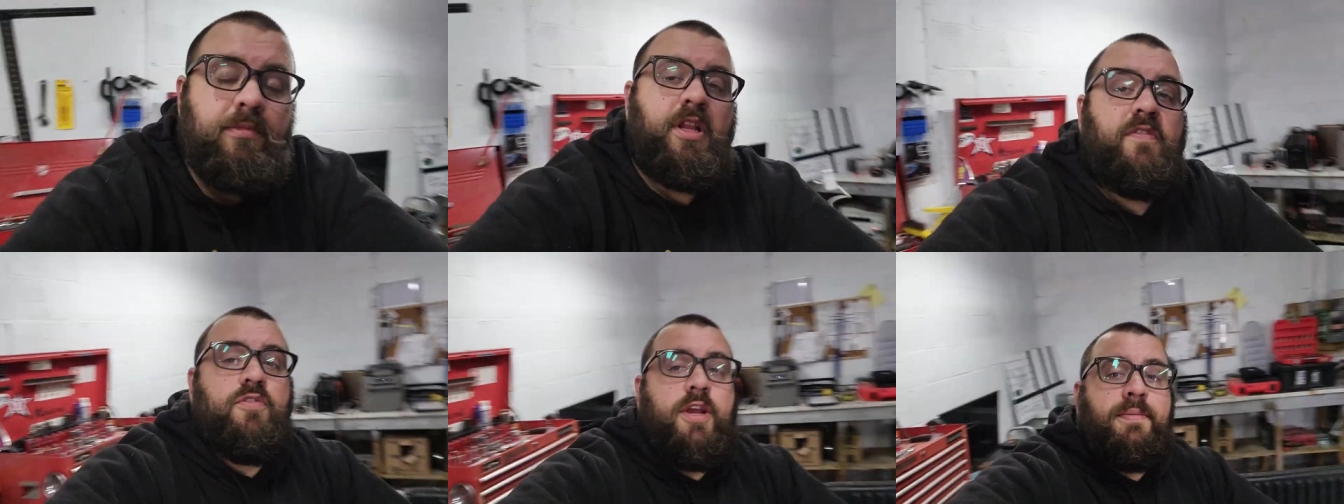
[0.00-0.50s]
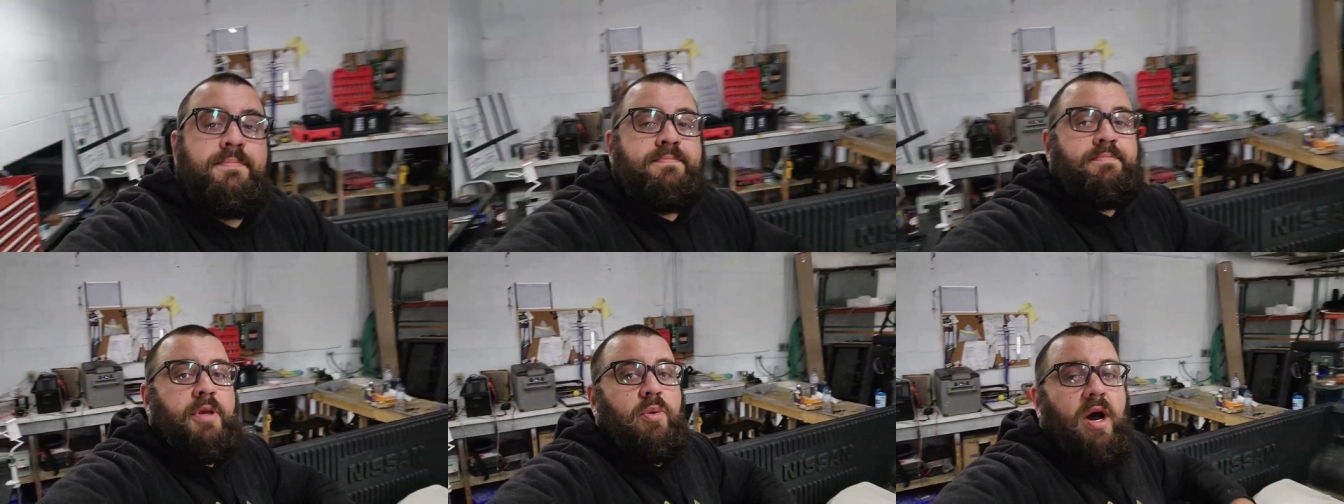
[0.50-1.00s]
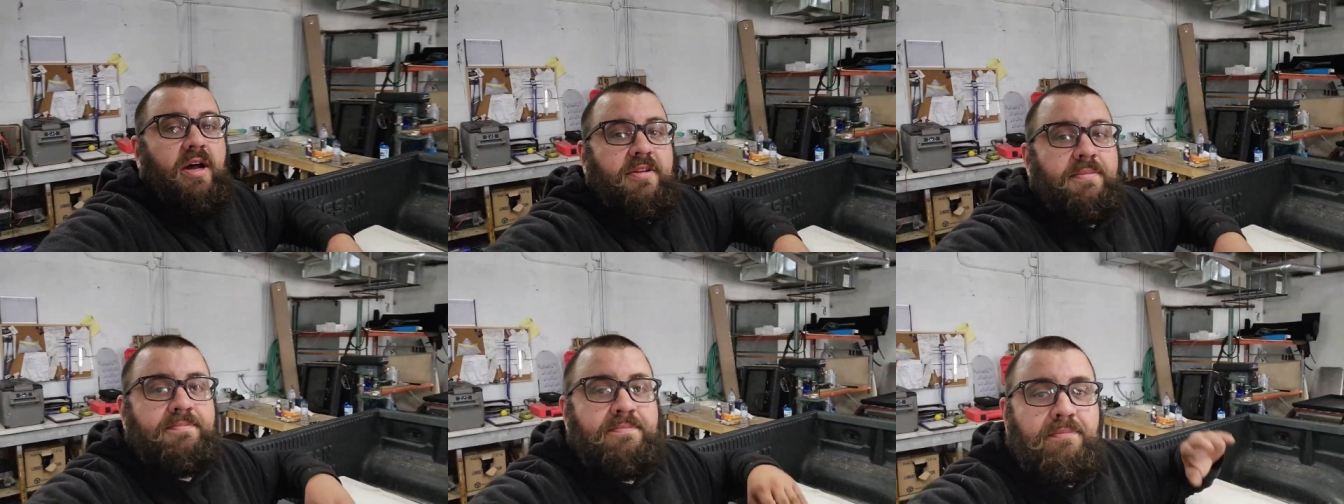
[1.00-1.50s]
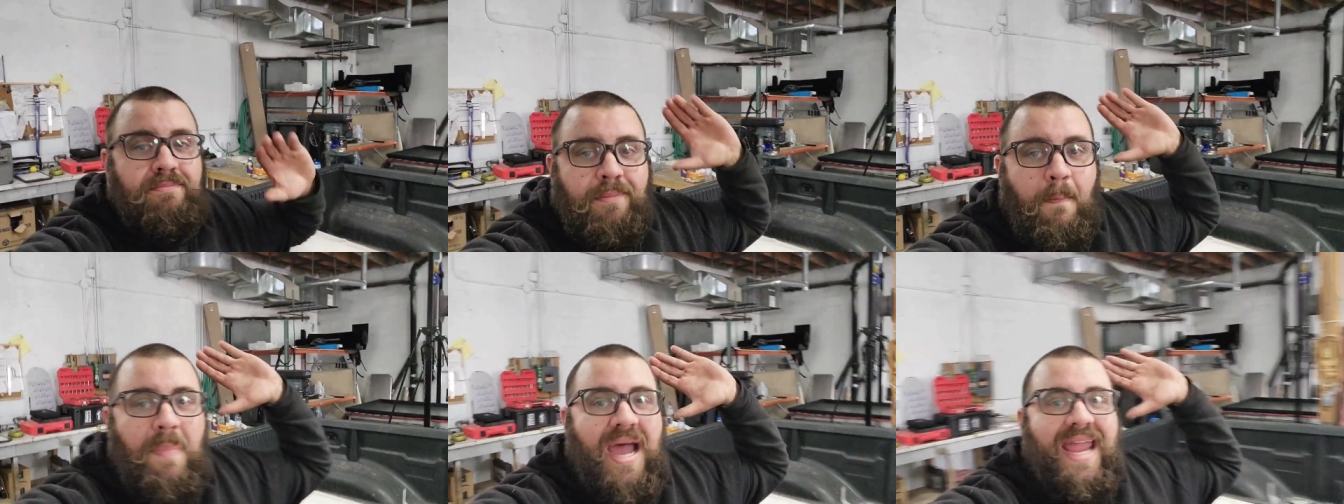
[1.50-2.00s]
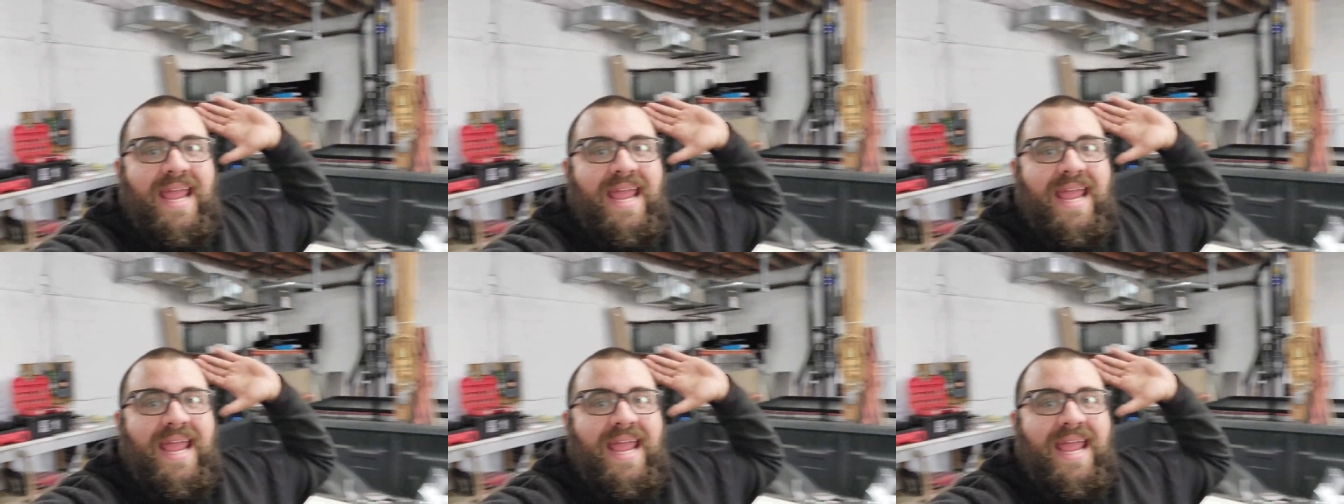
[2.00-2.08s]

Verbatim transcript: Live free. Be wild. Bye.